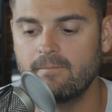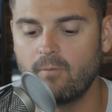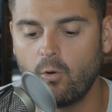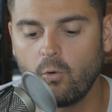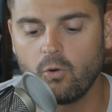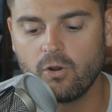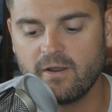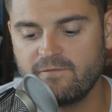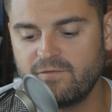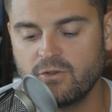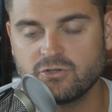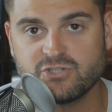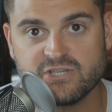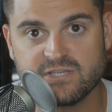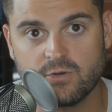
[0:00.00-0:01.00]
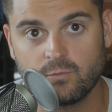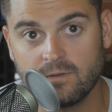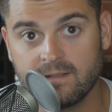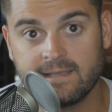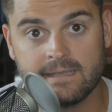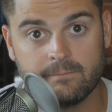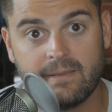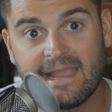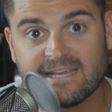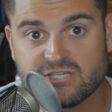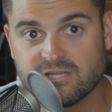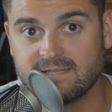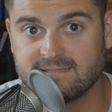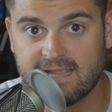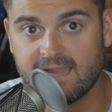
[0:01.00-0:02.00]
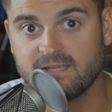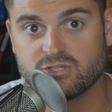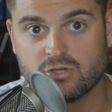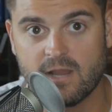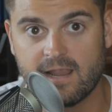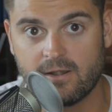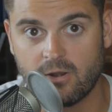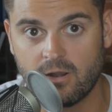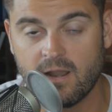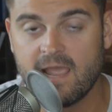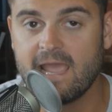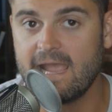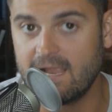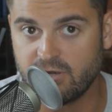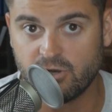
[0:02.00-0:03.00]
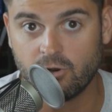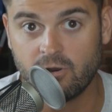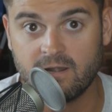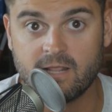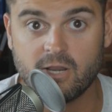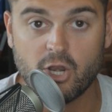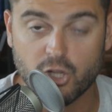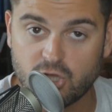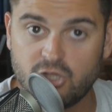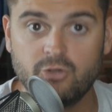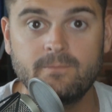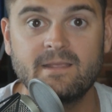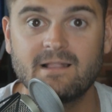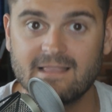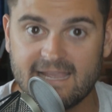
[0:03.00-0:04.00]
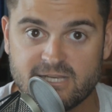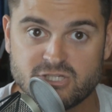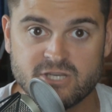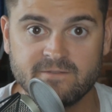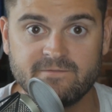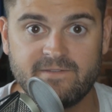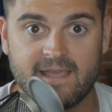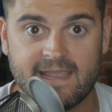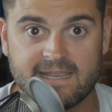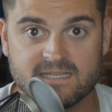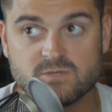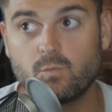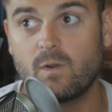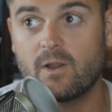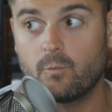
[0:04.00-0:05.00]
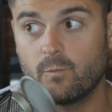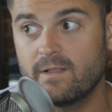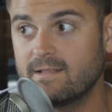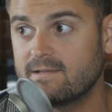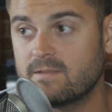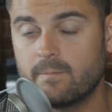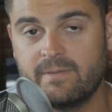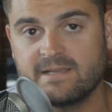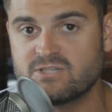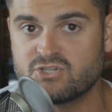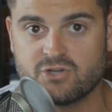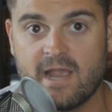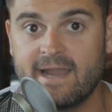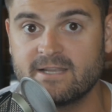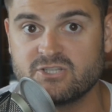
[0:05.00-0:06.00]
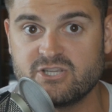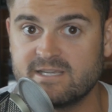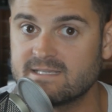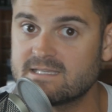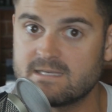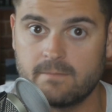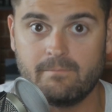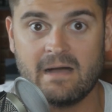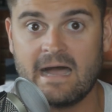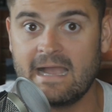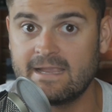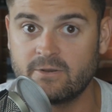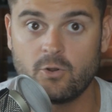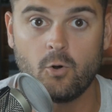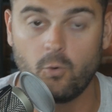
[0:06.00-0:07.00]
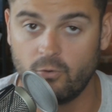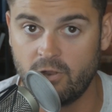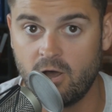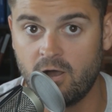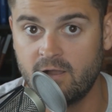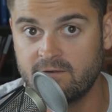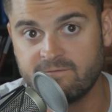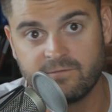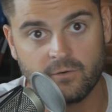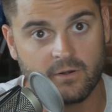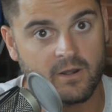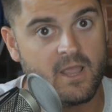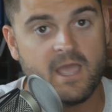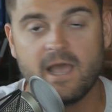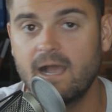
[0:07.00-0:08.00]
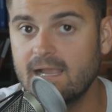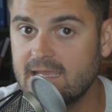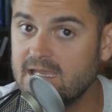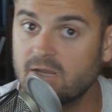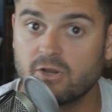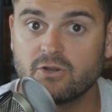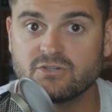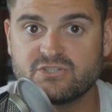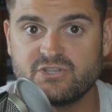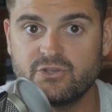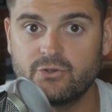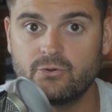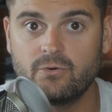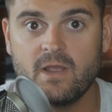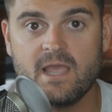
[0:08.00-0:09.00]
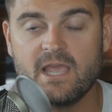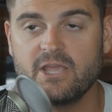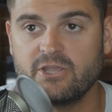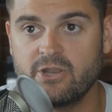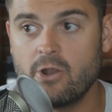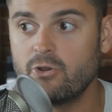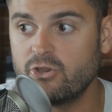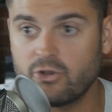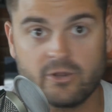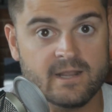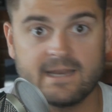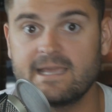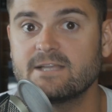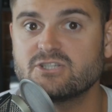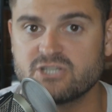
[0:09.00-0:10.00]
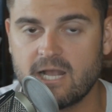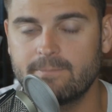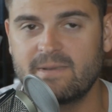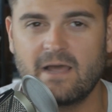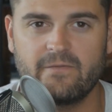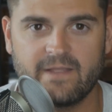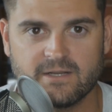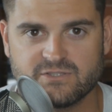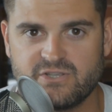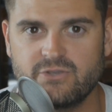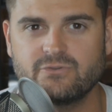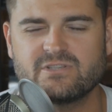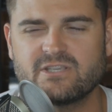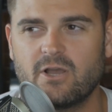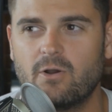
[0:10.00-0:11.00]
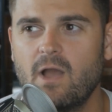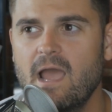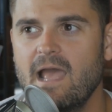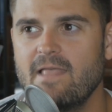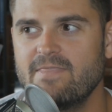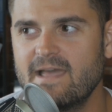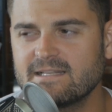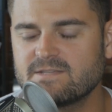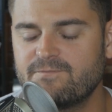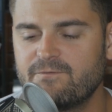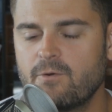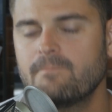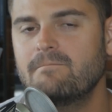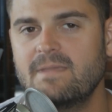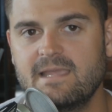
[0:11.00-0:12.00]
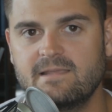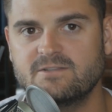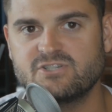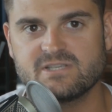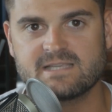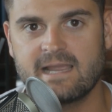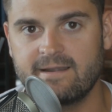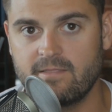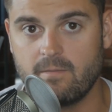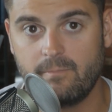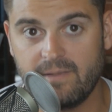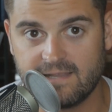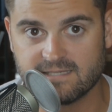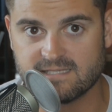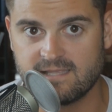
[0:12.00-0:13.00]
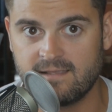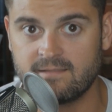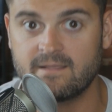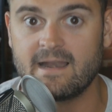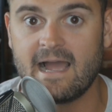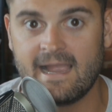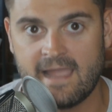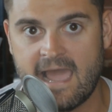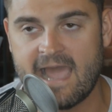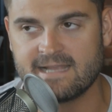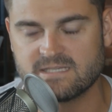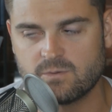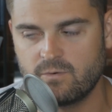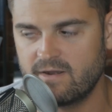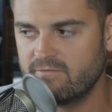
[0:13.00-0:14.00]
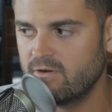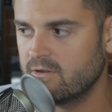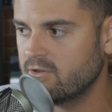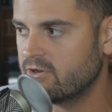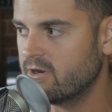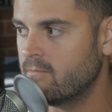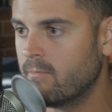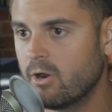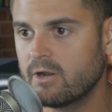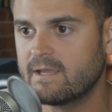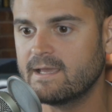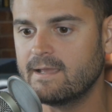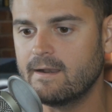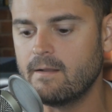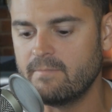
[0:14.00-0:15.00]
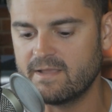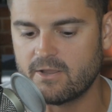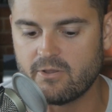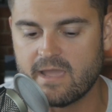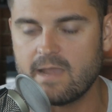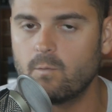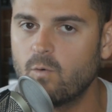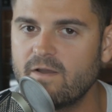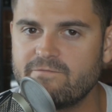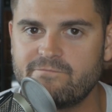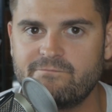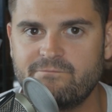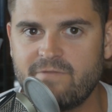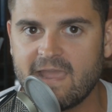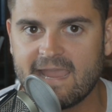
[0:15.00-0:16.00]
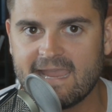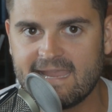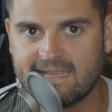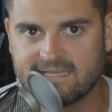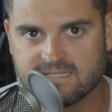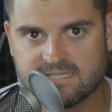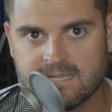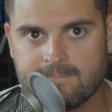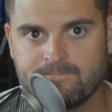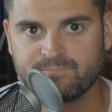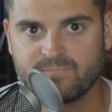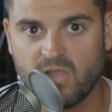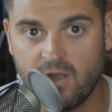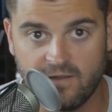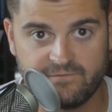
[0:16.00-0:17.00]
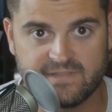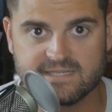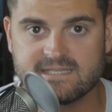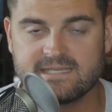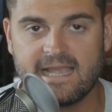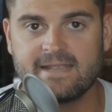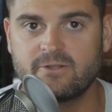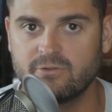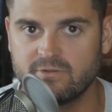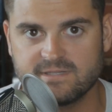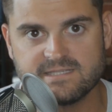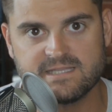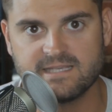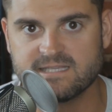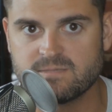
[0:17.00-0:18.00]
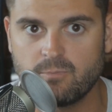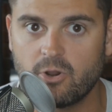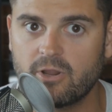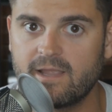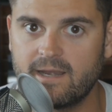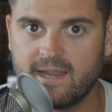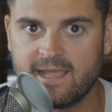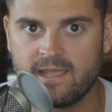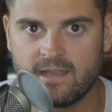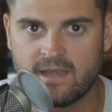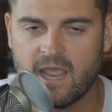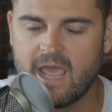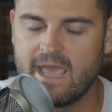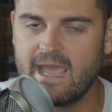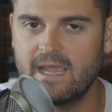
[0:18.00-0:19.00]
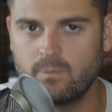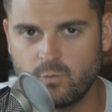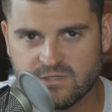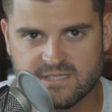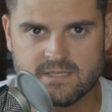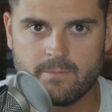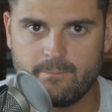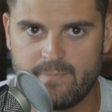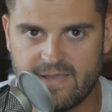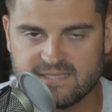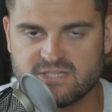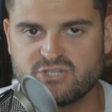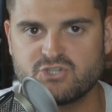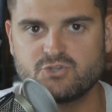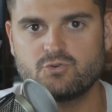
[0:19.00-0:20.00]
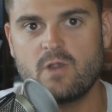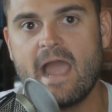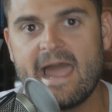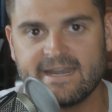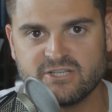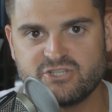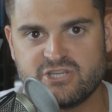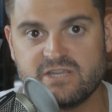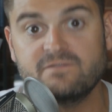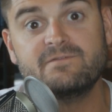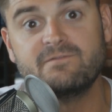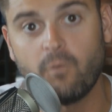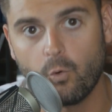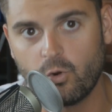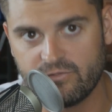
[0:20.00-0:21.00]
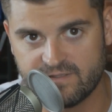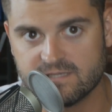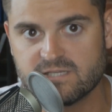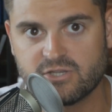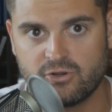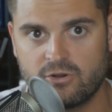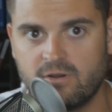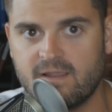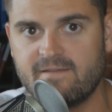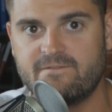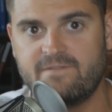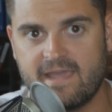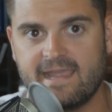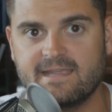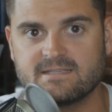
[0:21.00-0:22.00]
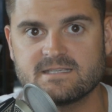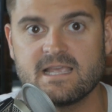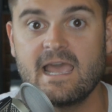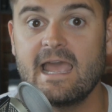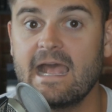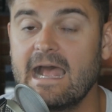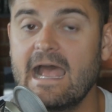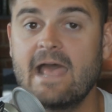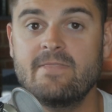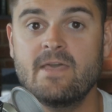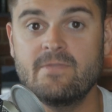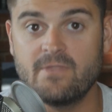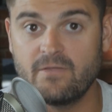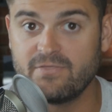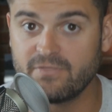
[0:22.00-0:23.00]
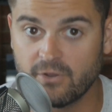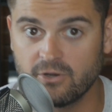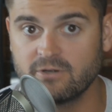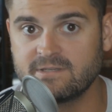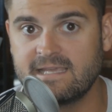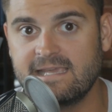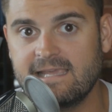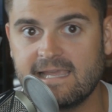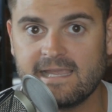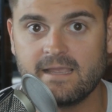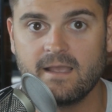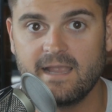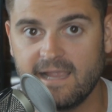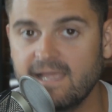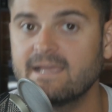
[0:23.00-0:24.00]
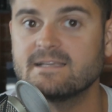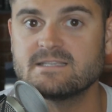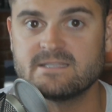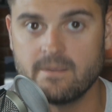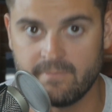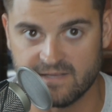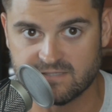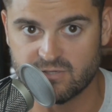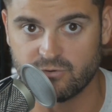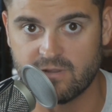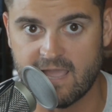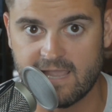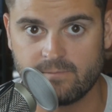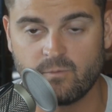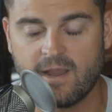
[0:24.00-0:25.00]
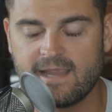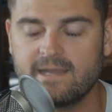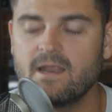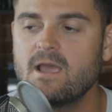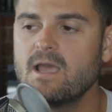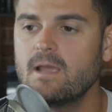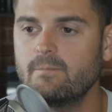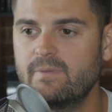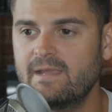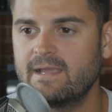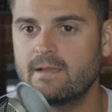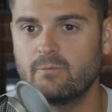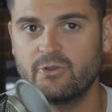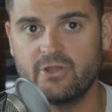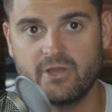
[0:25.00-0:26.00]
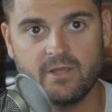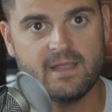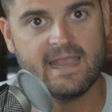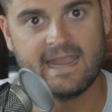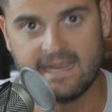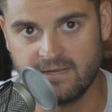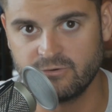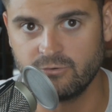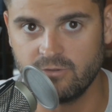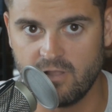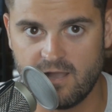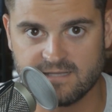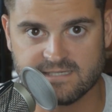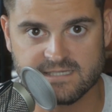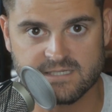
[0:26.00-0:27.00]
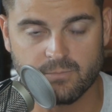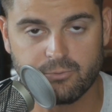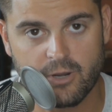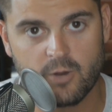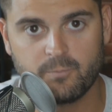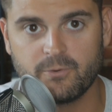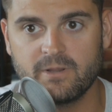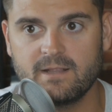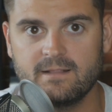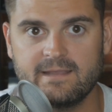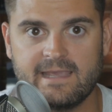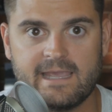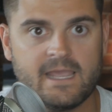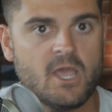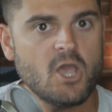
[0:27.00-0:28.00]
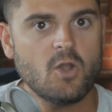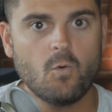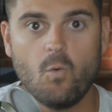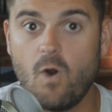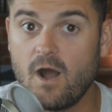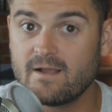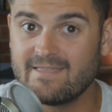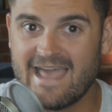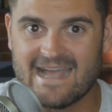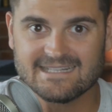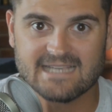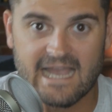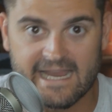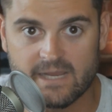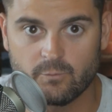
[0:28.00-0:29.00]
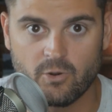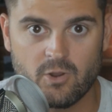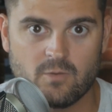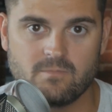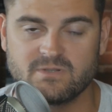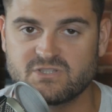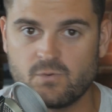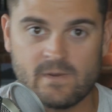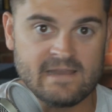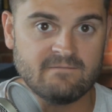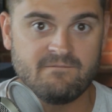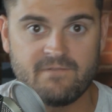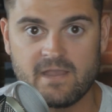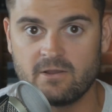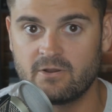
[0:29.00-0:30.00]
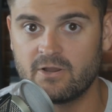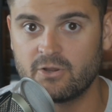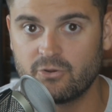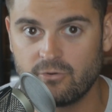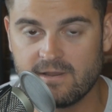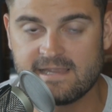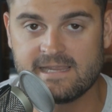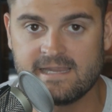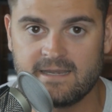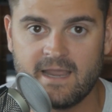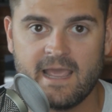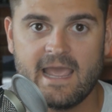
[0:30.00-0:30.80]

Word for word: Or if you're just a really impatient day trader and you're in an accumulation phase where really the best strategy is to buy and hold on for a year or two, you know, you're going to get chopped out there too. So that's for me, just kind of the biggest thing that I ask whenever I look at a market. I'm like, okay, what phase of the cycle is this market in? And what's the best strategy for this current phase? And then the third key is the mental game, right? Being able to handle losses appropriately, walk that tightrope between fear and greed,